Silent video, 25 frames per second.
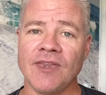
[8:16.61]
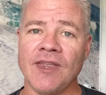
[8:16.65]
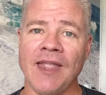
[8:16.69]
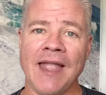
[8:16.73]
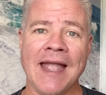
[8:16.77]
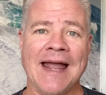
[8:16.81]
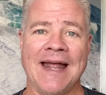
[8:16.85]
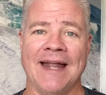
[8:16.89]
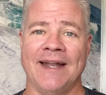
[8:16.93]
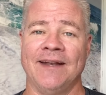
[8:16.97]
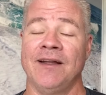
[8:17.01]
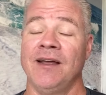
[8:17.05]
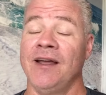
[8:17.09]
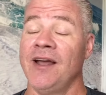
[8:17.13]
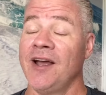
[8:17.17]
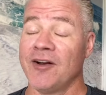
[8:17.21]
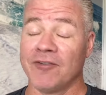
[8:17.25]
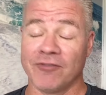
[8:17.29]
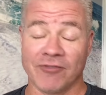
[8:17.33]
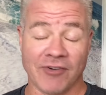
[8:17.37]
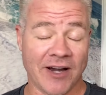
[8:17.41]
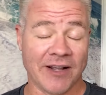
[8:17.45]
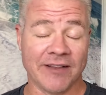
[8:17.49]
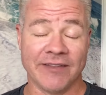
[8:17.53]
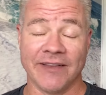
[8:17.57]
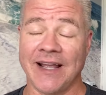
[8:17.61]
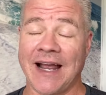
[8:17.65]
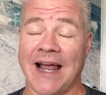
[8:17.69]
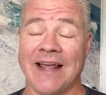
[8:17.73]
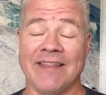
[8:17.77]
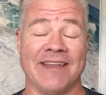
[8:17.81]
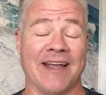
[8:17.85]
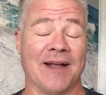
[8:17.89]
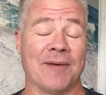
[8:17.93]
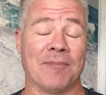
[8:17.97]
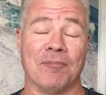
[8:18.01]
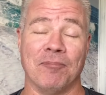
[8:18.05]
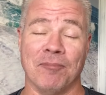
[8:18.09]
And frankly, I
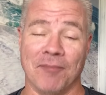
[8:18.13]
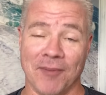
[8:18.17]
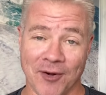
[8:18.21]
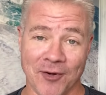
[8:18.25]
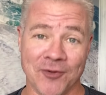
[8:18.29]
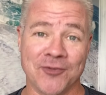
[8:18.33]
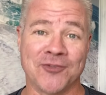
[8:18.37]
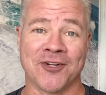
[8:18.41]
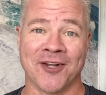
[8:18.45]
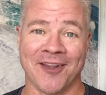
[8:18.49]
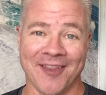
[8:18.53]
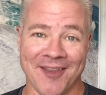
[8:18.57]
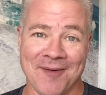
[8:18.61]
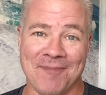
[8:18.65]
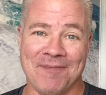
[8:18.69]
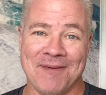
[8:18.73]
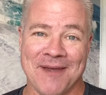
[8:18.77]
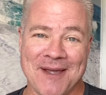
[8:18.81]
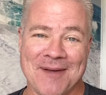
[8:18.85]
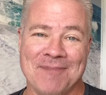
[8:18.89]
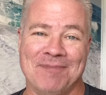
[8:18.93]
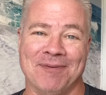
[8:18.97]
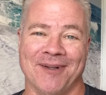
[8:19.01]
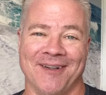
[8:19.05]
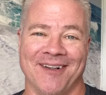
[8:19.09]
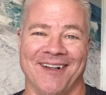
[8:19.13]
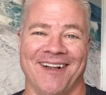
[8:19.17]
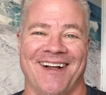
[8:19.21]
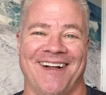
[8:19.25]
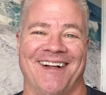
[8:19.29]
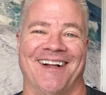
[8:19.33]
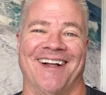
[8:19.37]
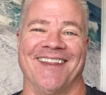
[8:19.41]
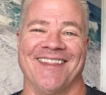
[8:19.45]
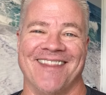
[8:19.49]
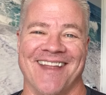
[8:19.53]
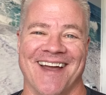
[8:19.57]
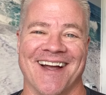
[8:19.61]
think most of the people
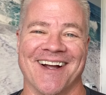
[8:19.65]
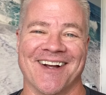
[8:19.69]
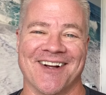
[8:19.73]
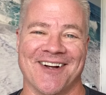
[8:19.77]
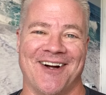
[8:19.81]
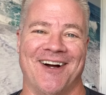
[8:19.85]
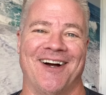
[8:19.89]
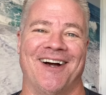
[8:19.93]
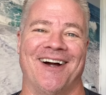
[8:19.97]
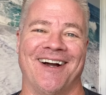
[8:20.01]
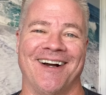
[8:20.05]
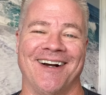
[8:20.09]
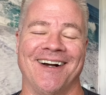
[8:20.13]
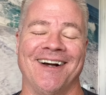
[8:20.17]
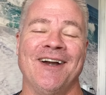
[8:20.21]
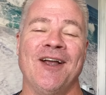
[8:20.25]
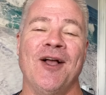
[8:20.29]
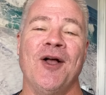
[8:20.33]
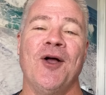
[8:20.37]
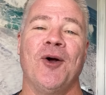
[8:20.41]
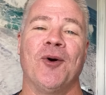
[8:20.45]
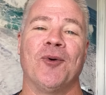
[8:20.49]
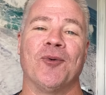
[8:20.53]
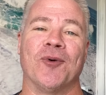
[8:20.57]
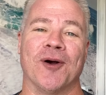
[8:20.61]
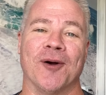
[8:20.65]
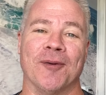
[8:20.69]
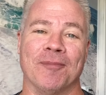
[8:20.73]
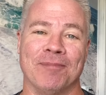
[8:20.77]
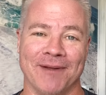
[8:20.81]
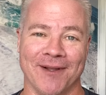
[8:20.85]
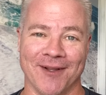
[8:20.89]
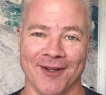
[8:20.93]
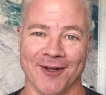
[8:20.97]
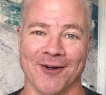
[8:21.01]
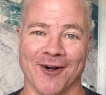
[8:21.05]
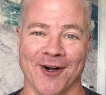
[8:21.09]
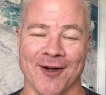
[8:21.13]
on that car were
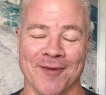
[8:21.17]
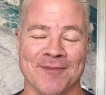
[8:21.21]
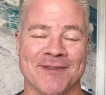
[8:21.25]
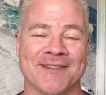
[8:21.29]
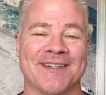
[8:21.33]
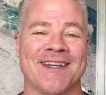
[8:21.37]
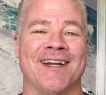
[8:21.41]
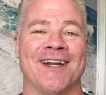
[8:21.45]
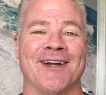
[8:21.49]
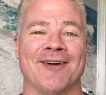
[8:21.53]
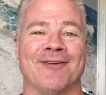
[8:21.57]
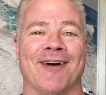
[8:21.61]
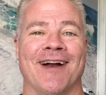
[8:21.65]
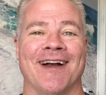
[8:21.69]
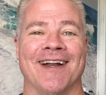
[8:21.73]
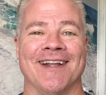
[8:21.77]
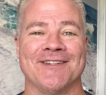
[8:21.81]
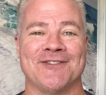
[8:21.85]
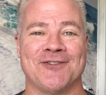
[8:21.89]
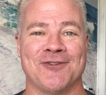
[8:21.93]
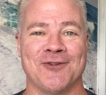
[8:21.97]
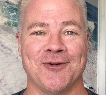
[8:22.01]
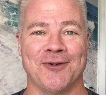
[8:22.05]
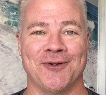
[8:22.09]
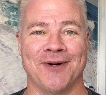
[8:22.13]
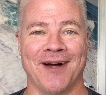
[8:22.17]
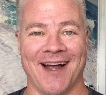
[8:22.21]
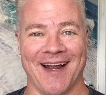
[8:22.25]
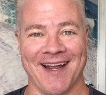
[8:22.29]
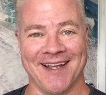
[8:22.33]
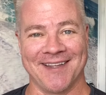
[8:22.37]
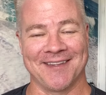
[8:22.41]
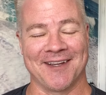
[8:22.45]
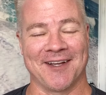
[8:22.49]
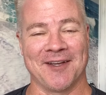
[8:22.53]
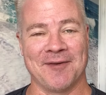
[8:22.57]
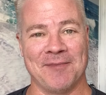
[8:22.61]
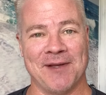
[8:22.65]
pilgrims getting ready to hike
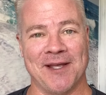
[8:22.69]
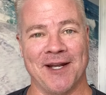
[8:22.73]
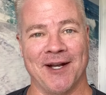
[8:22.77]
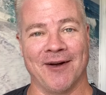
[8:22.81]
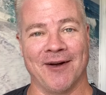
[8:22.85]
the Camino.